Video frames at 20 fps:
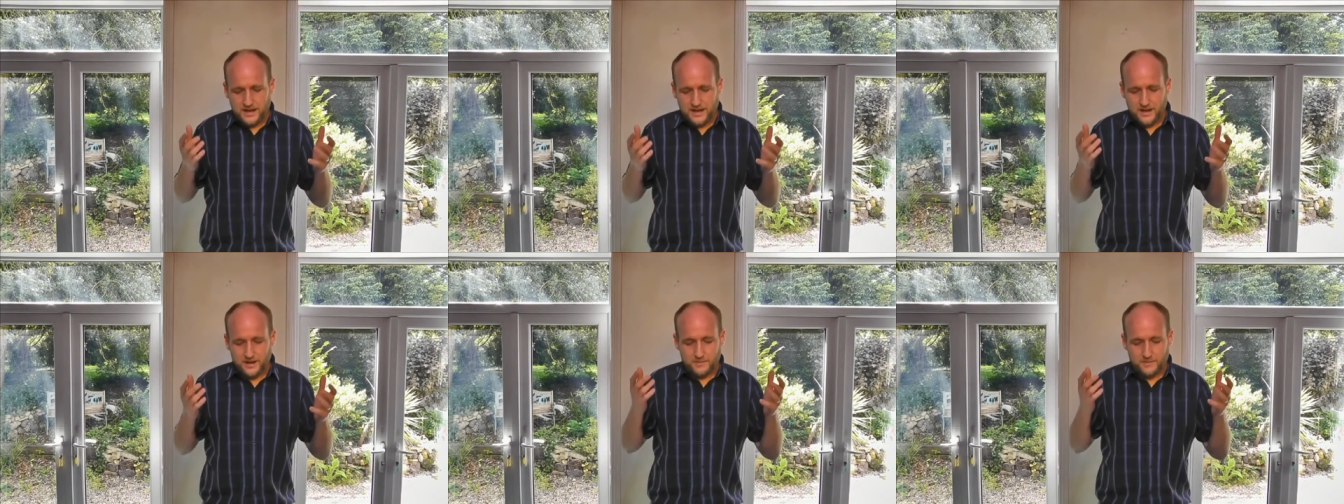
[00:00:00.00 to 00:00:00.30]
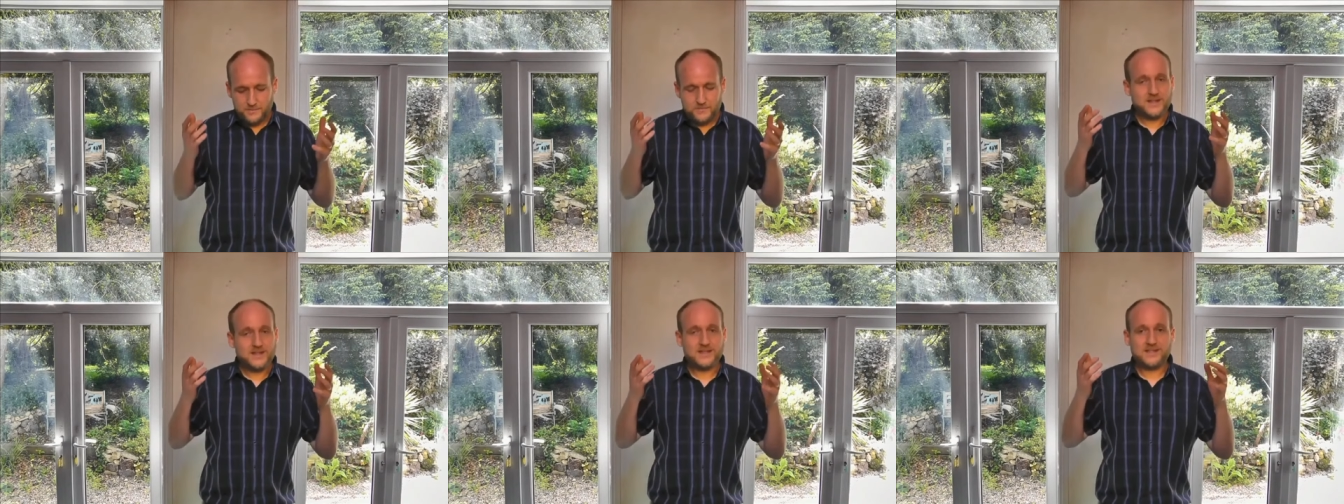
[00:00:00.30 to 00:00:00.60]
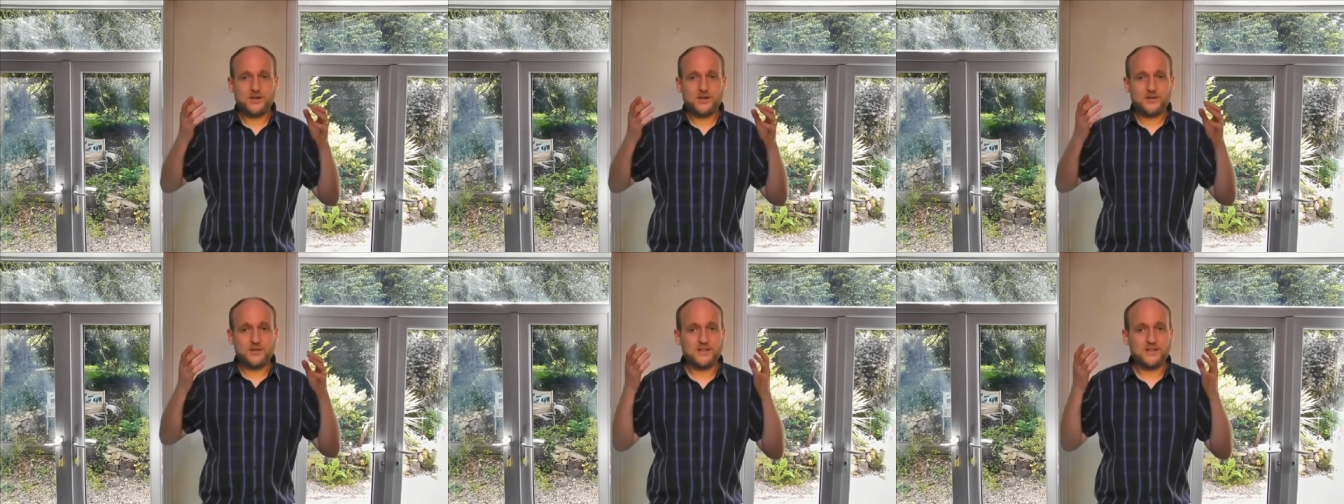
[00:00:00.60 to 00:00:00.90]

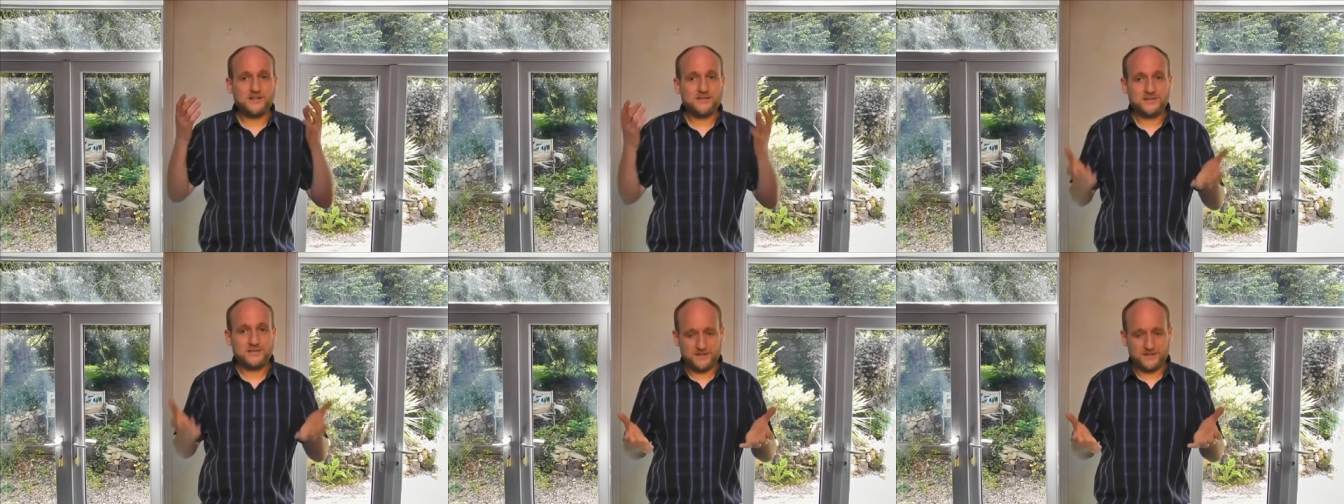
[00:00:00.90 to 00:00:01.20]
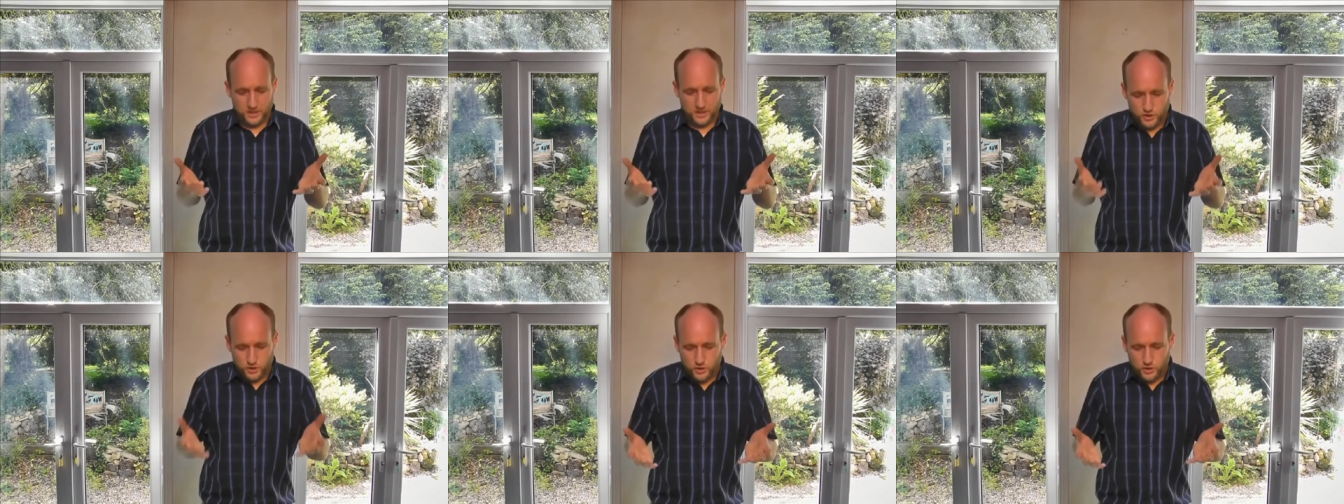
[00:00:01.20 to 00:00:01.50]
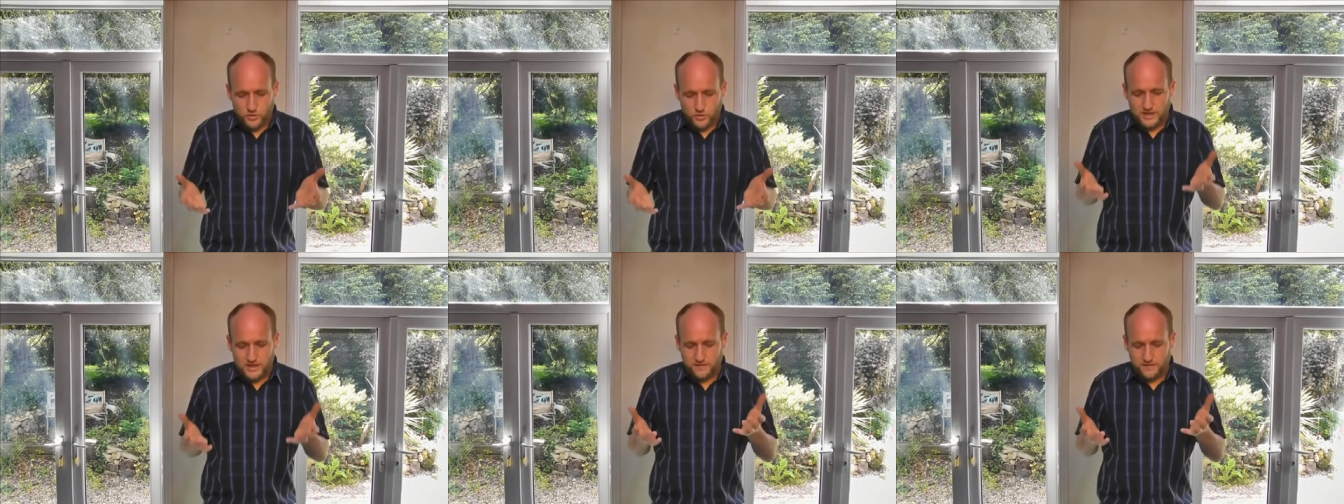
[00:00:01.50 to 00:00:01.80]
Um, so the
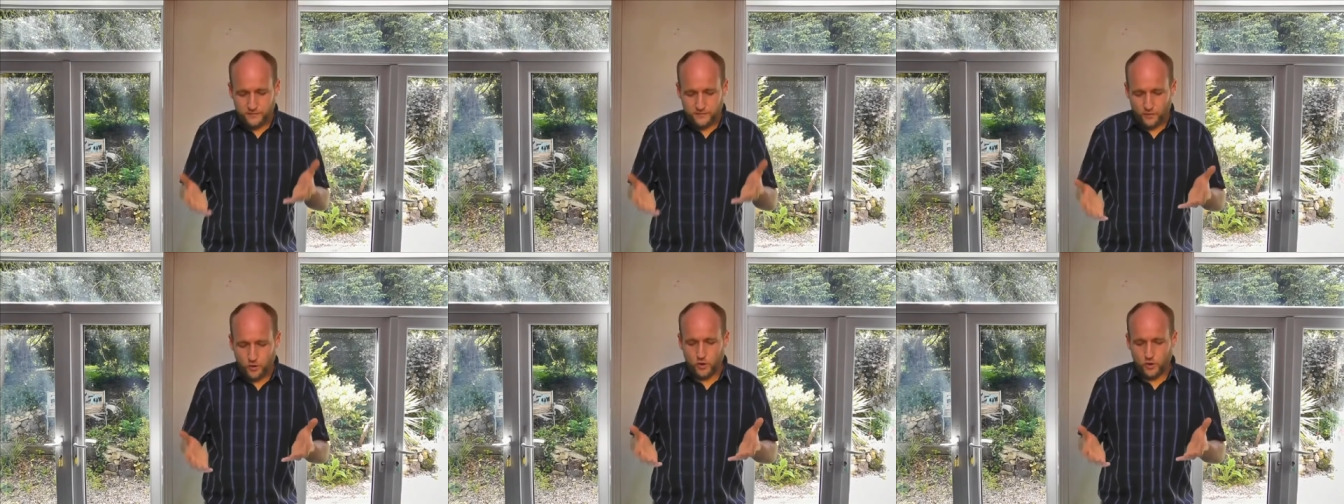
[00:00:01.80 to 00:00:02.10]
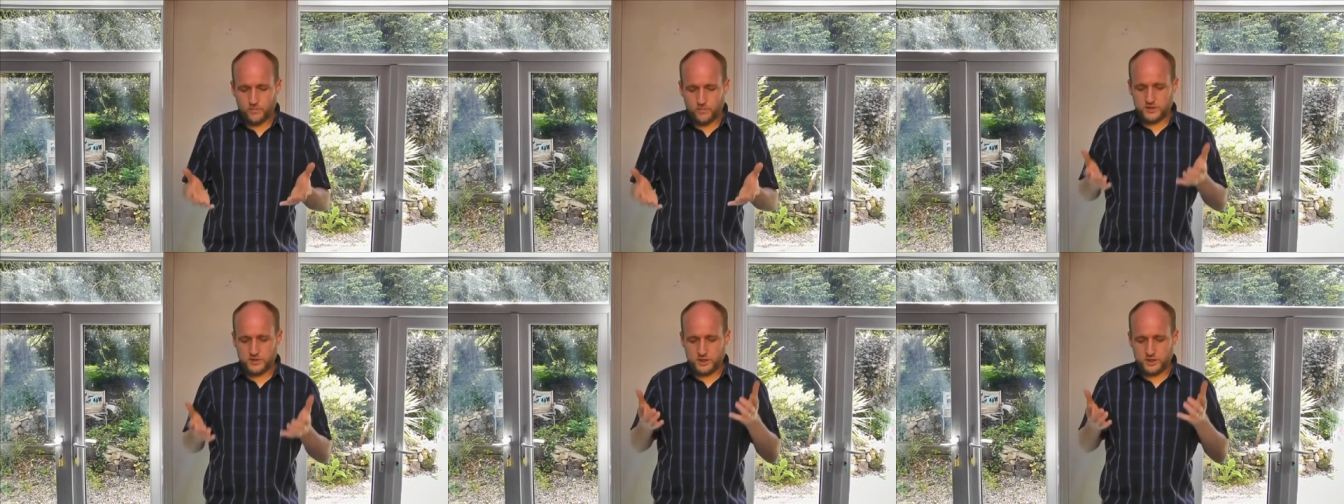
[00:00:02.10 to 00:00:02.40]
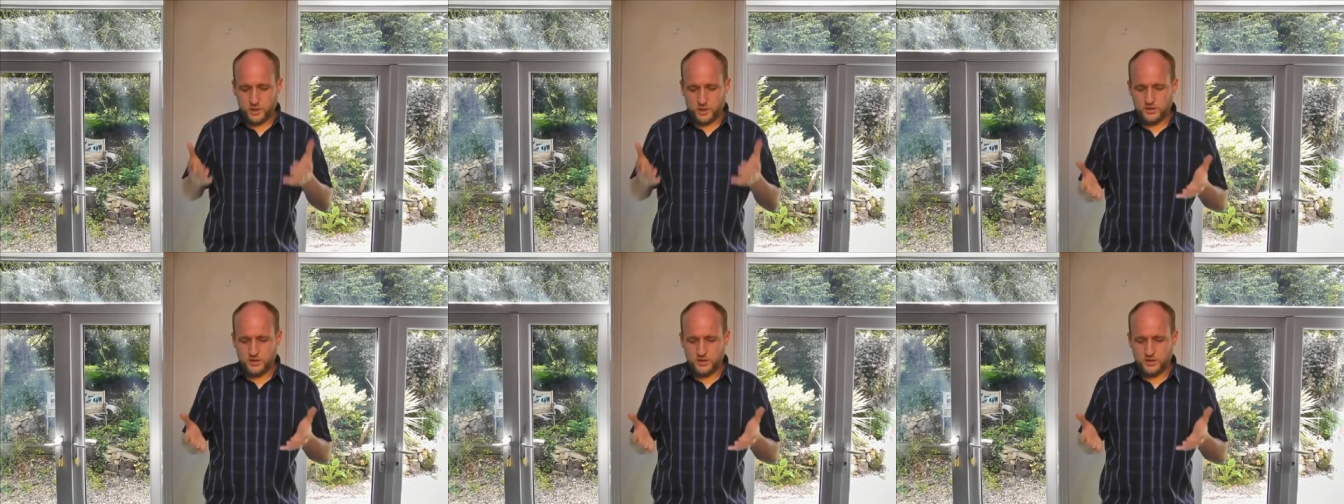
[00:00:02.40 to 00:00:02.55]
newly formed